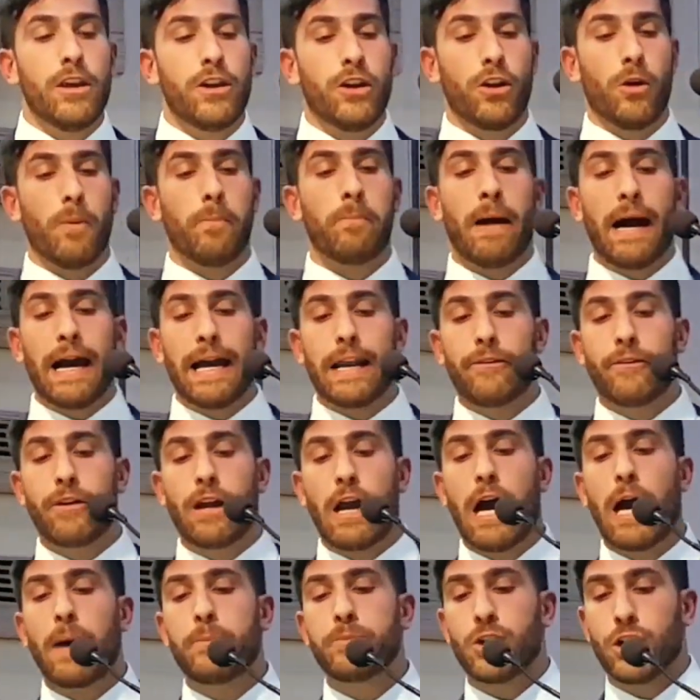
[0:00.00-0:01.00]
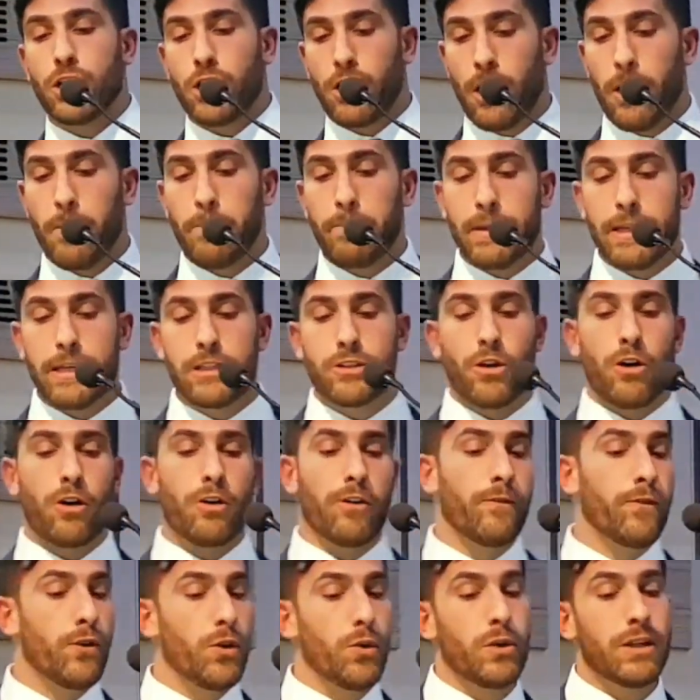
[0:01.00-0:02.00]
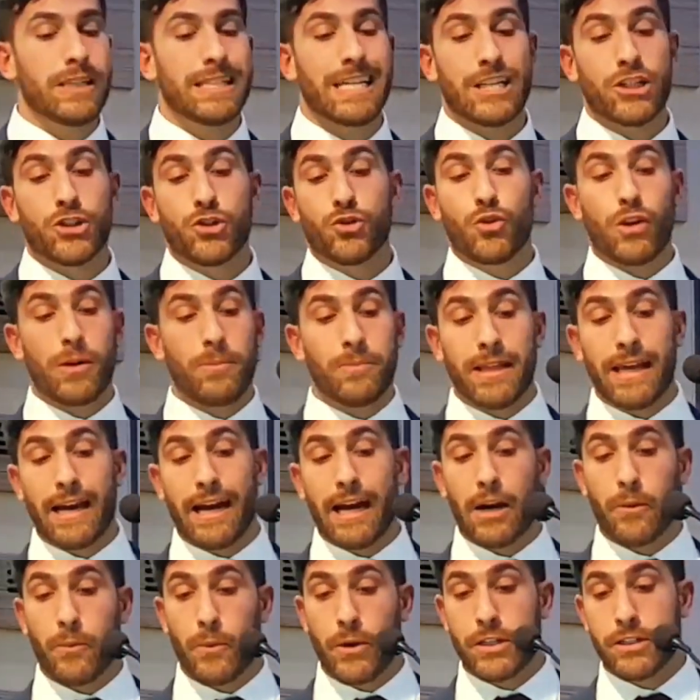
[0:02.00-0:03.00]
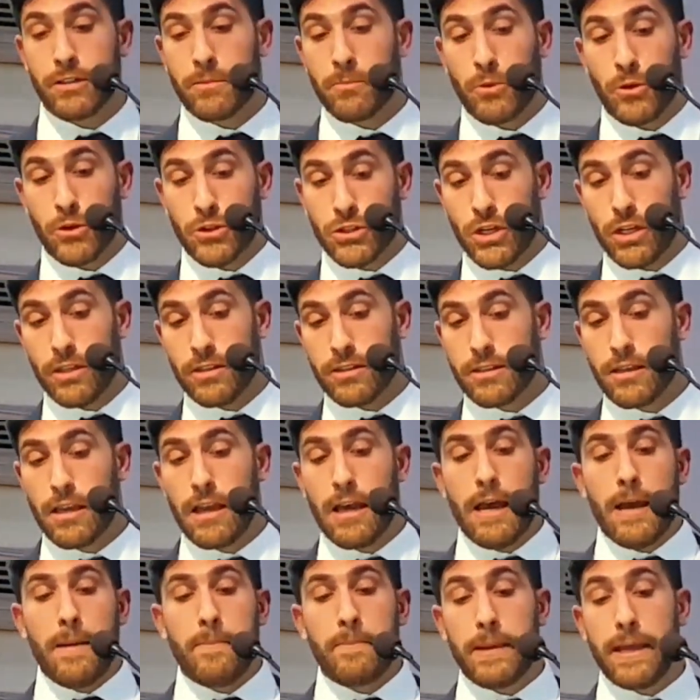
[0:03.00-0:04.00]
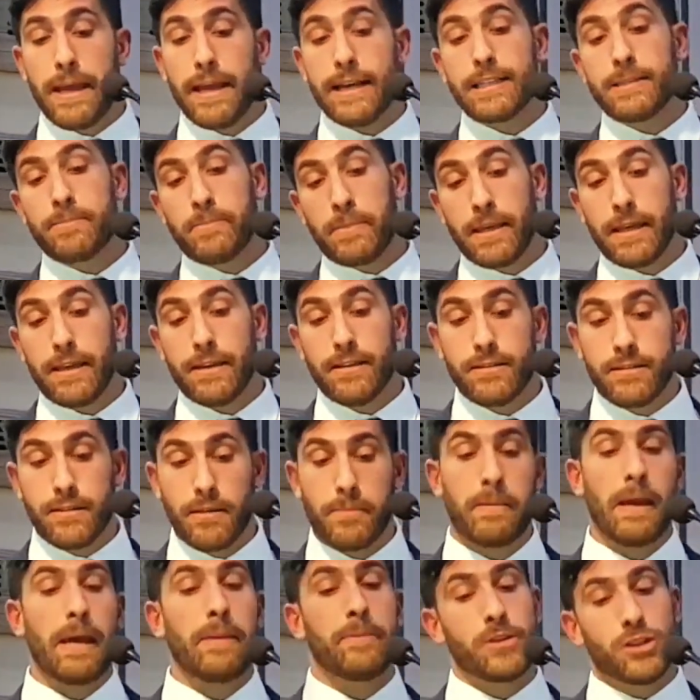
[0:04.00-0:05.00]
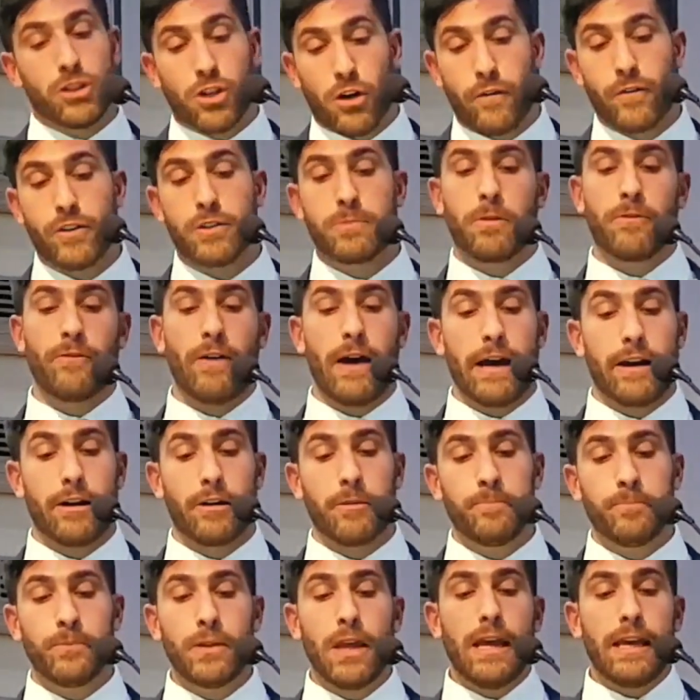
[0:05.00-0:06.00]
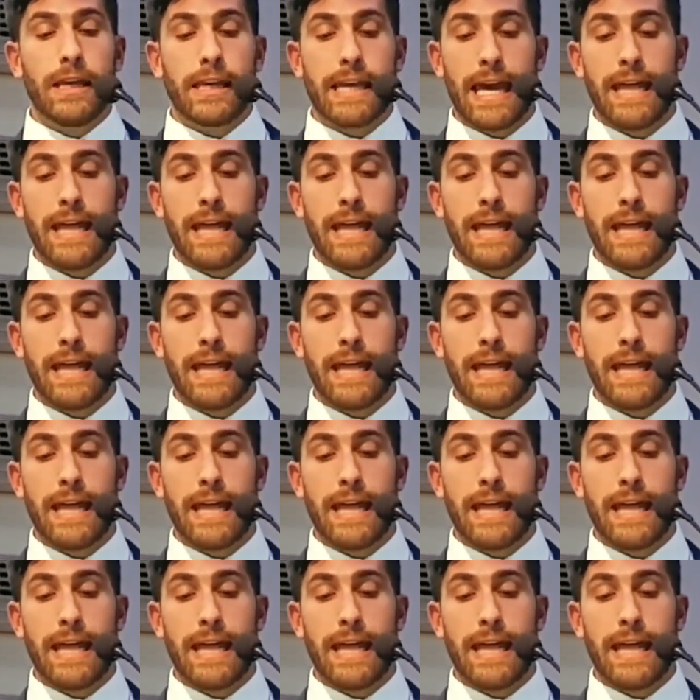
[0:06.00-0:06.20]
you know, binary option companies are viewed as extremely high risk merchants PSPs, a payment service provider,